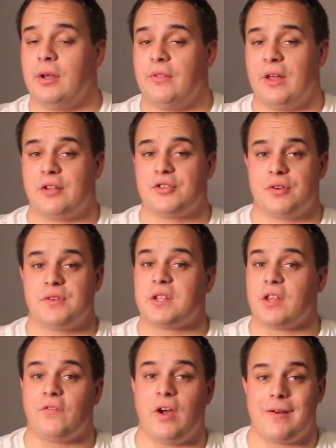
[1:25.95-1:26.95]
That ensures that
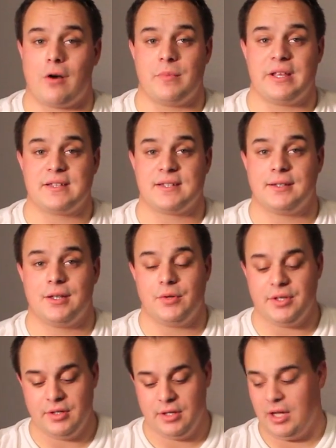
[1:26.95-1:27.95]
the firearm is
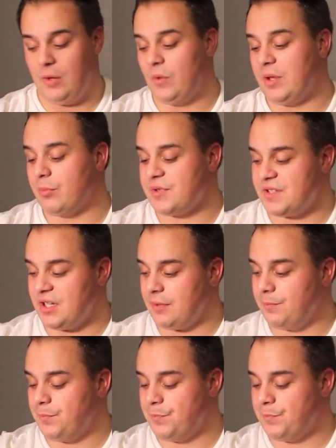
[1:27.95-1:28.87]
unloaded and we can proceed.